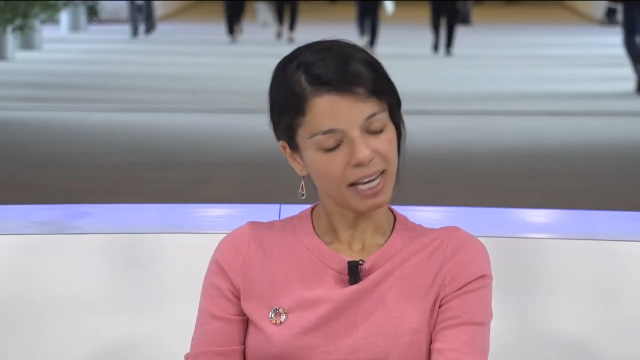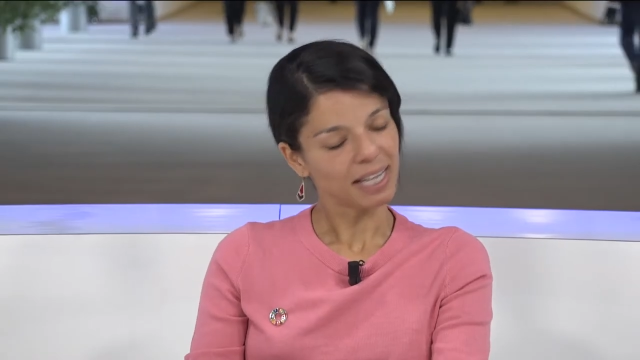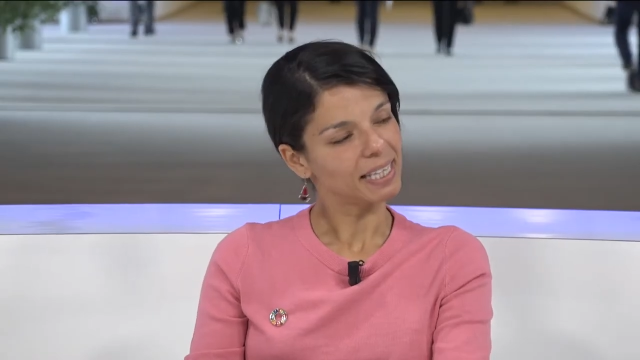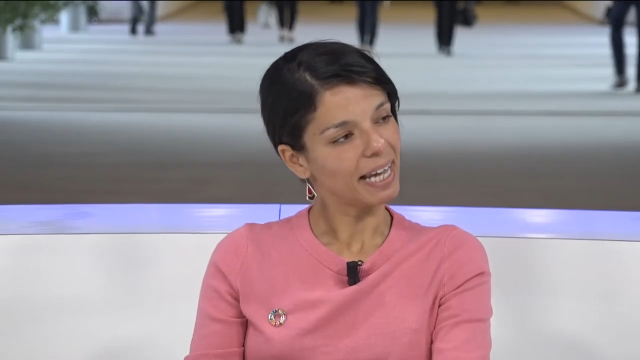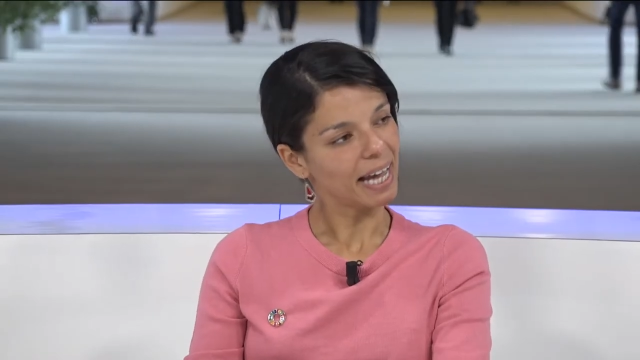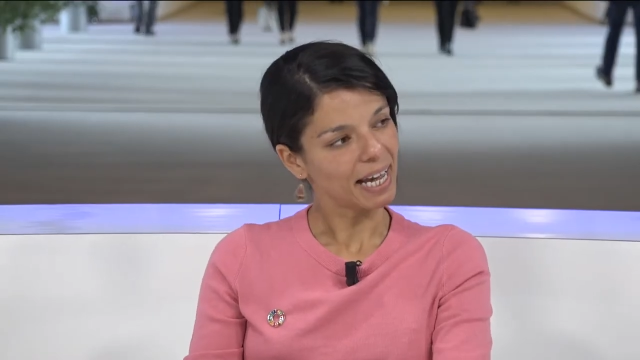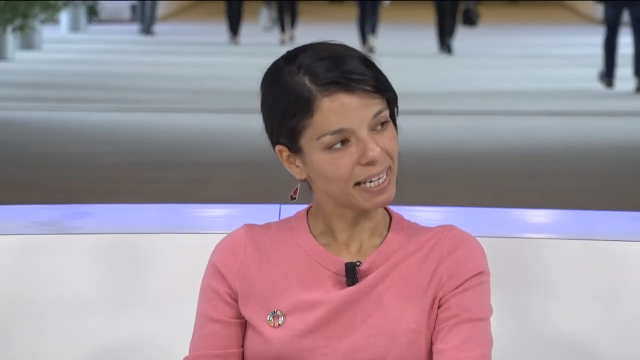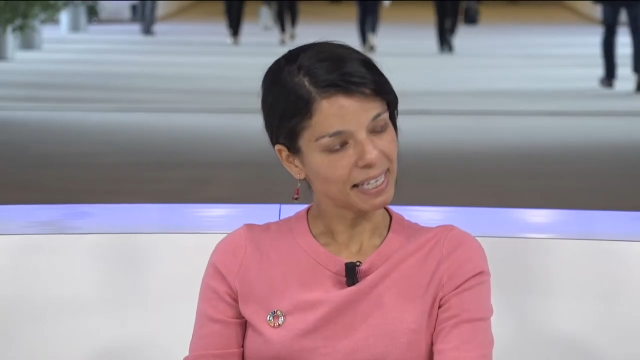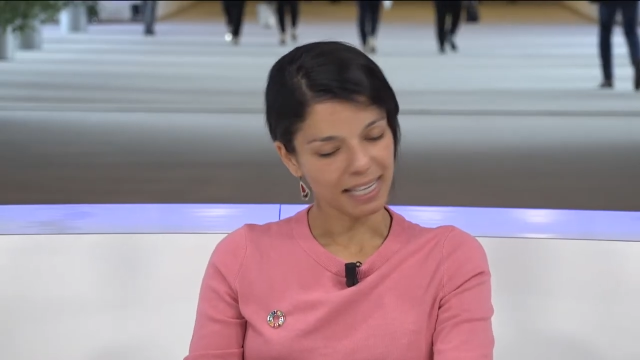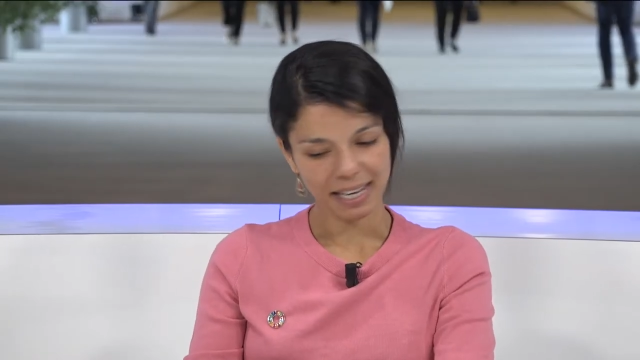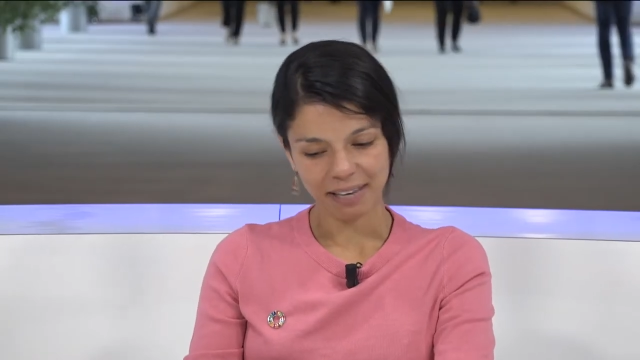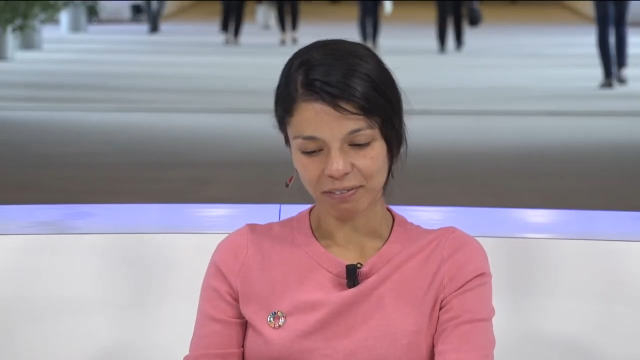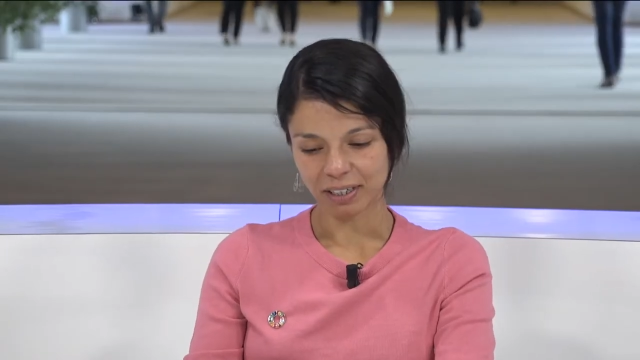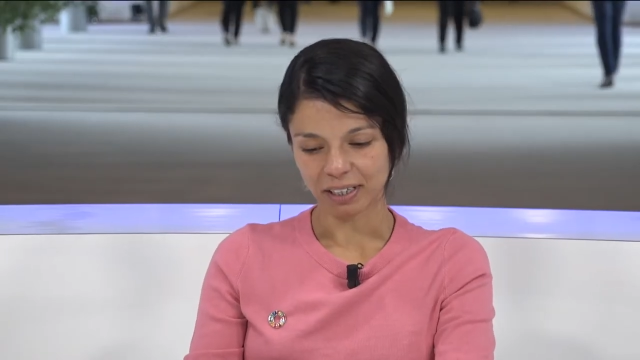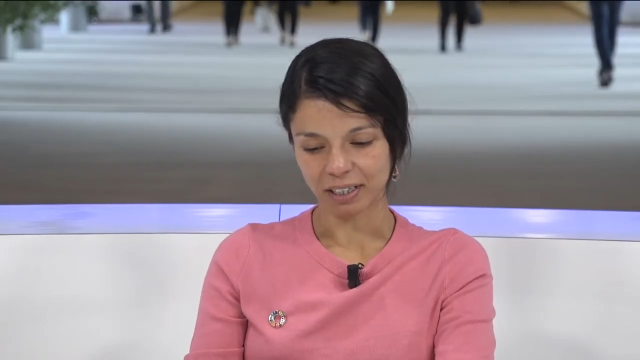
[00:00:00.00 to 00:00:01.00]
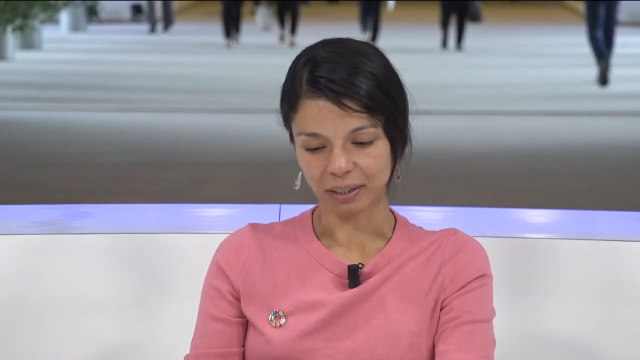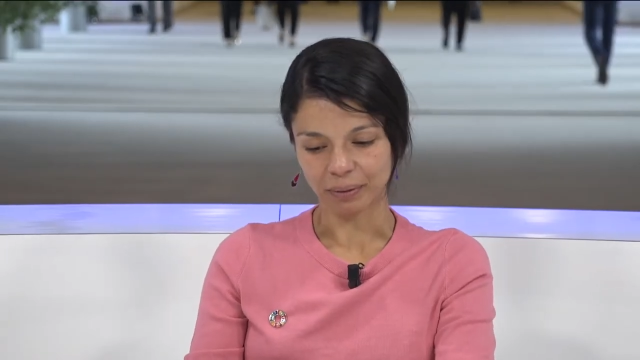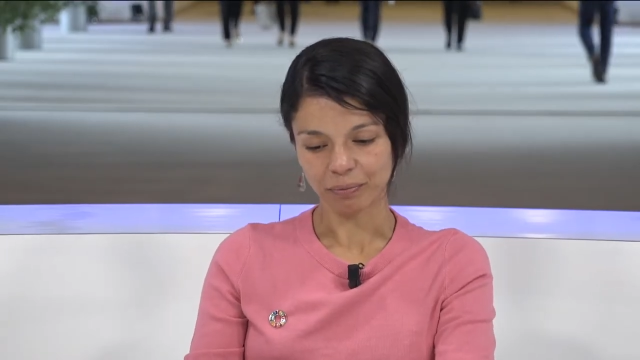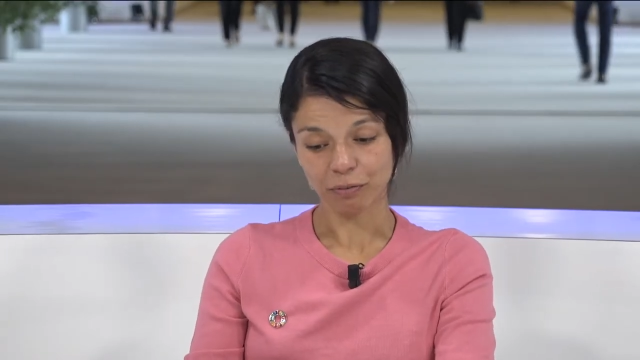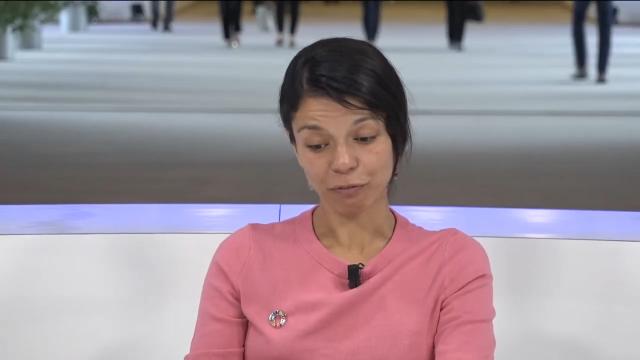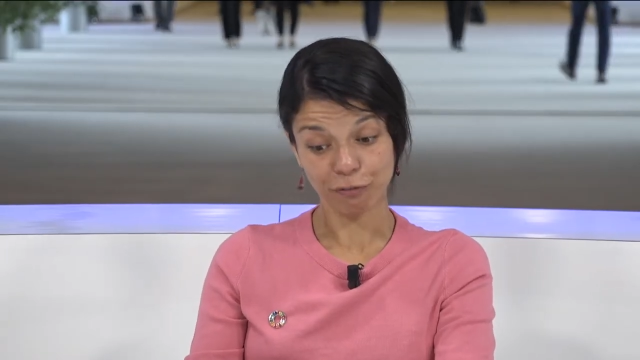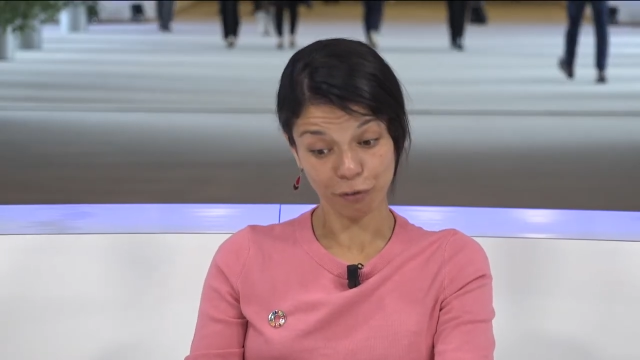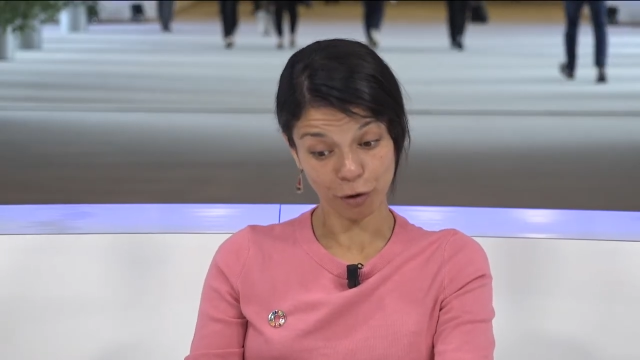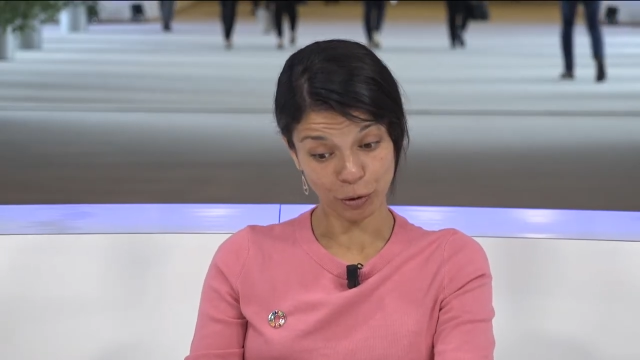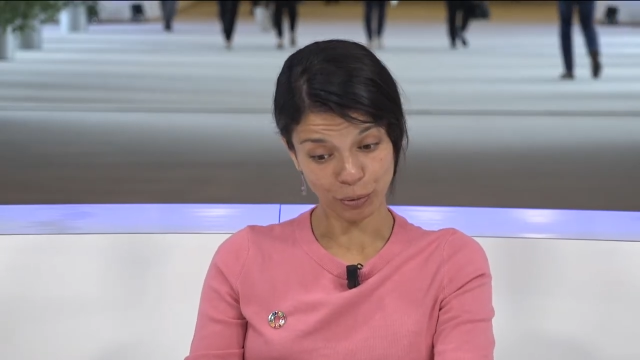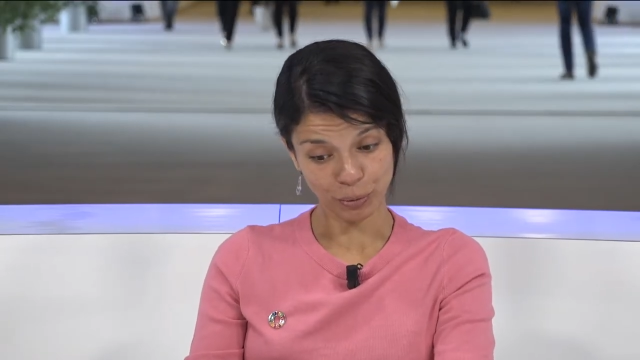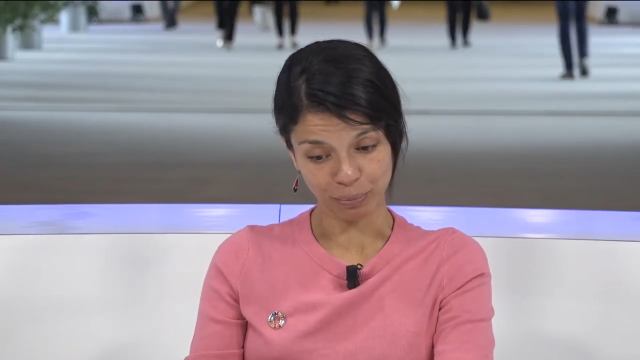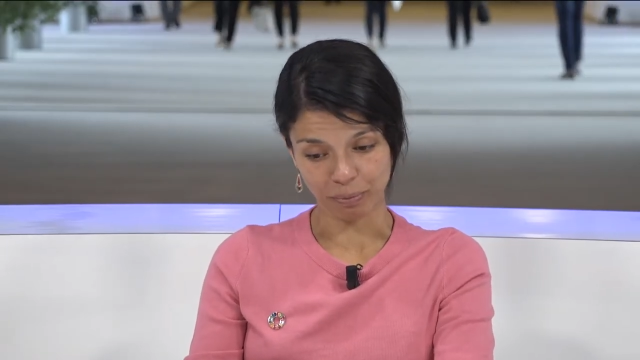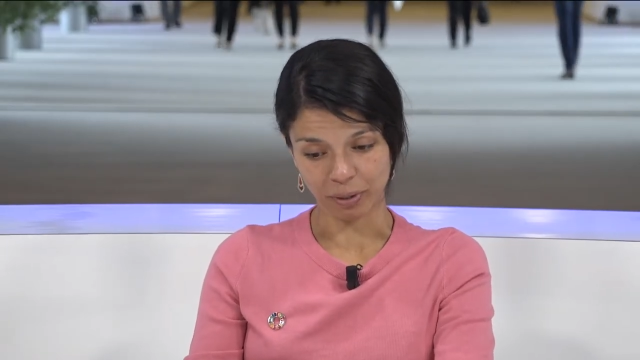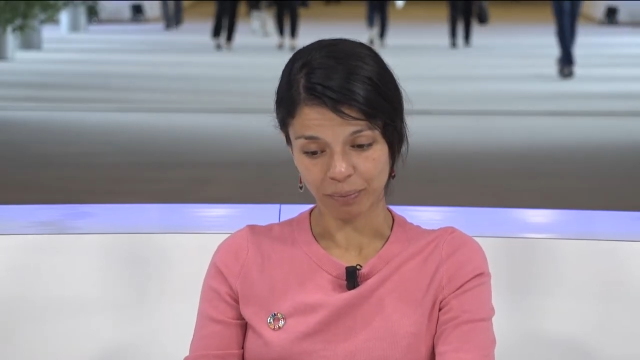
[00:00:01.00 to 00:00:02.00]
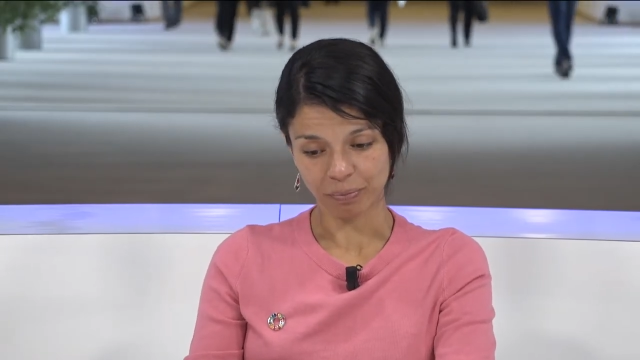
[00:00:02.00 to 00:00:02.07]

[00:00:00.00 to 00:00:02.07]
at the high-level forum,